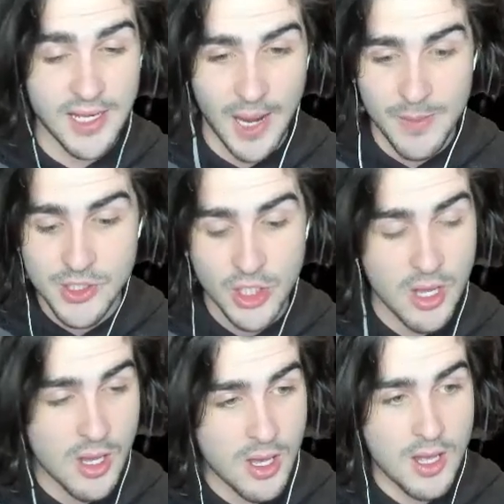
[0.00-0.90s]
damage,
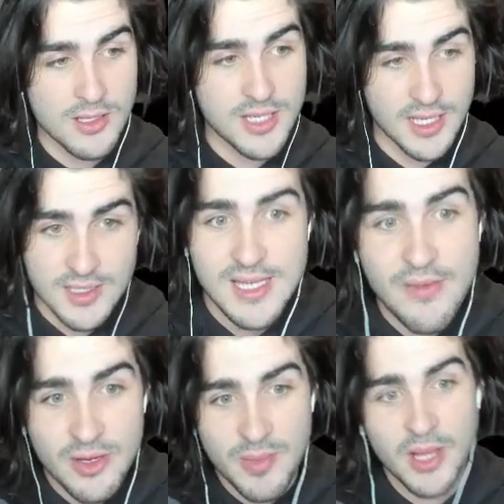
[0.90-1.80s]

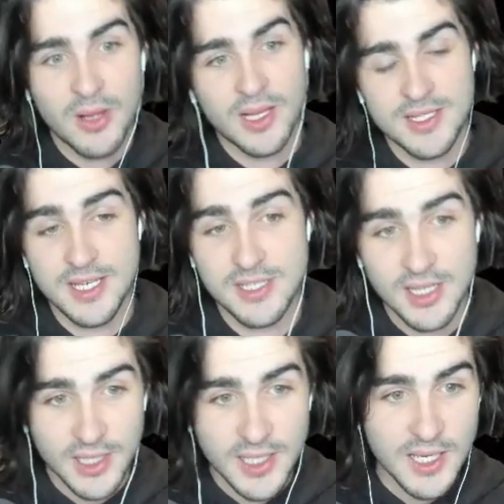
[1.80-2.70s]
6-7 mil
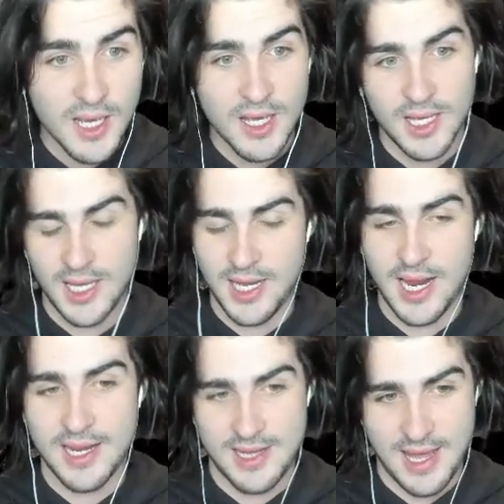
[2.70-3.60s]
consistently,
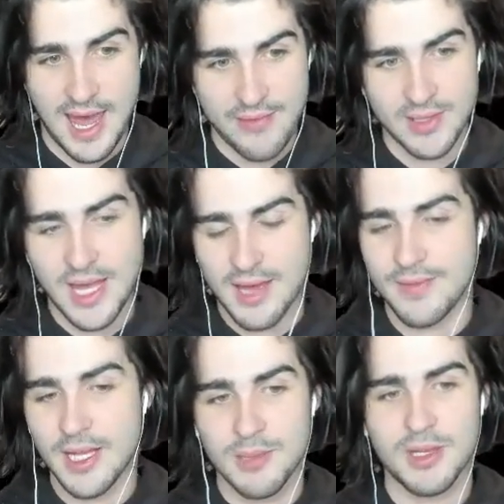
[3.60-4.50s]
and having that
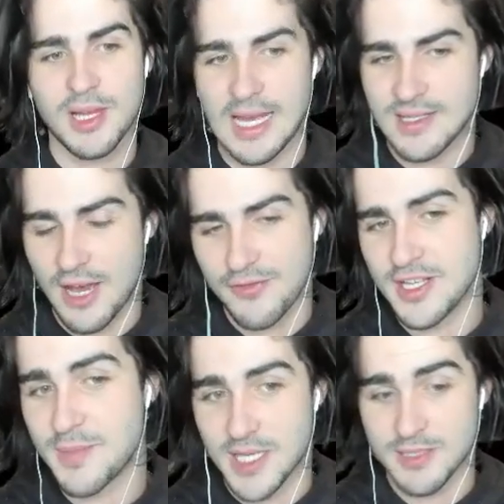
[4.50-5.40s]
available as often
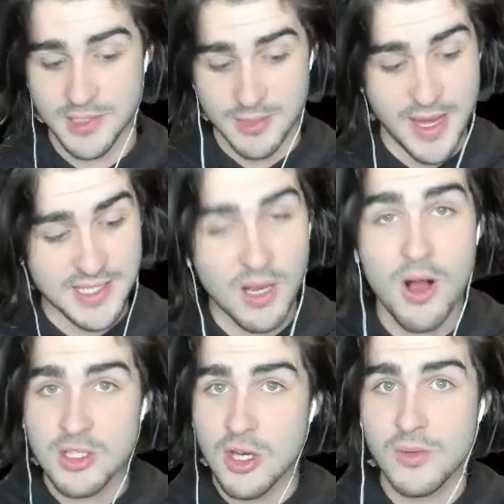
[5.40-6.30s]
as possible is amazing.
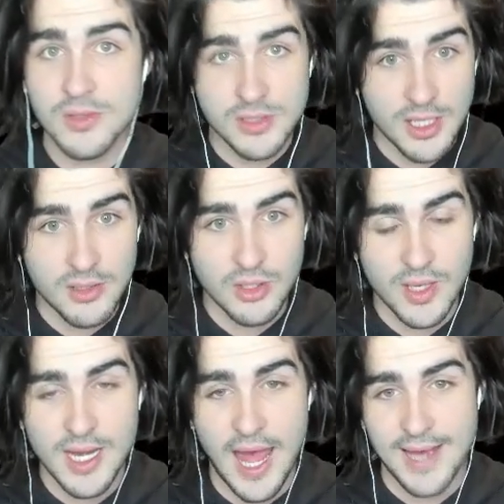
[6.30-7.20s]
Also, still you
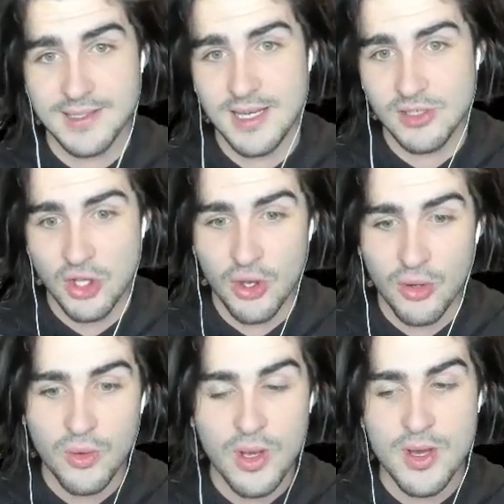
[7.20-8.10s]
get access
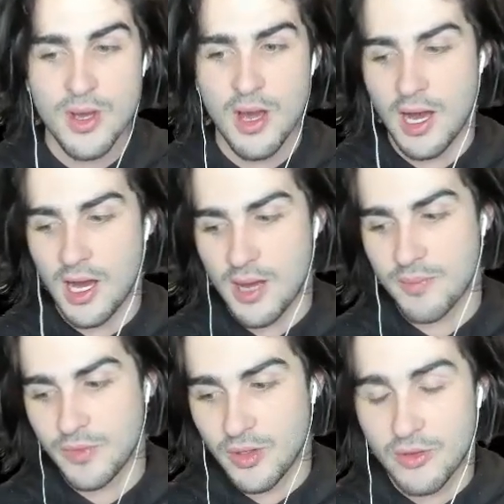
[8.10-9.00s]
to
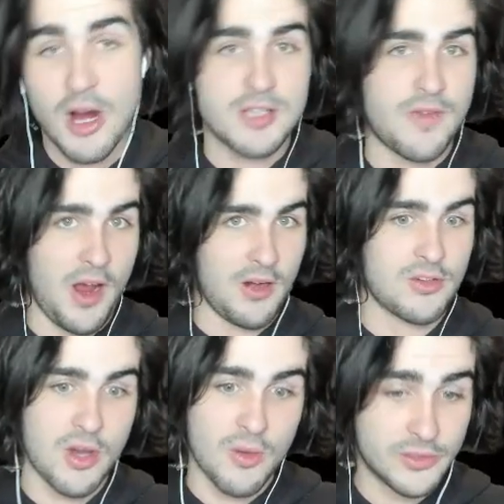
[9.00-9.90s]
Crossfire,
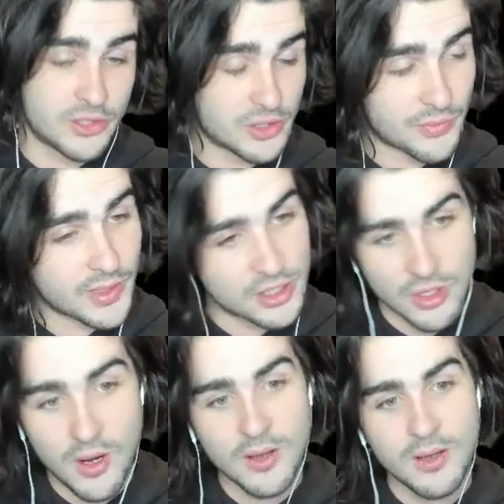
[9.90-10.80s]
so it's just really
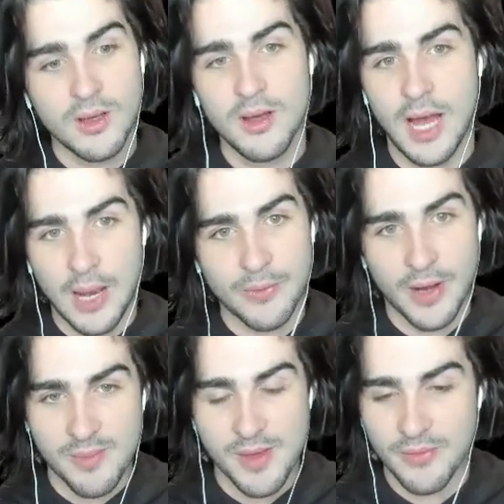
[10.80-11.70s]
strong. I would
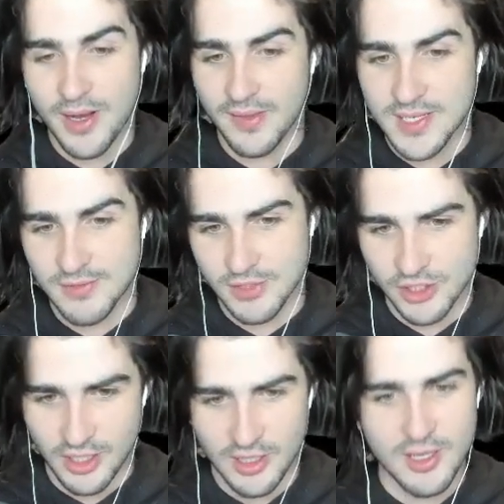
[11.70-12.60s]
recommend running this for
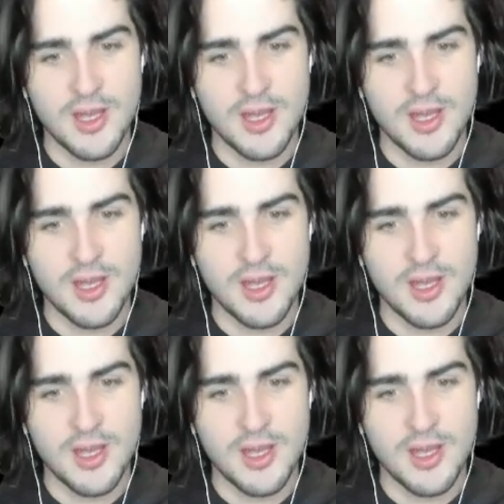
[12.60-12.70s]
sure.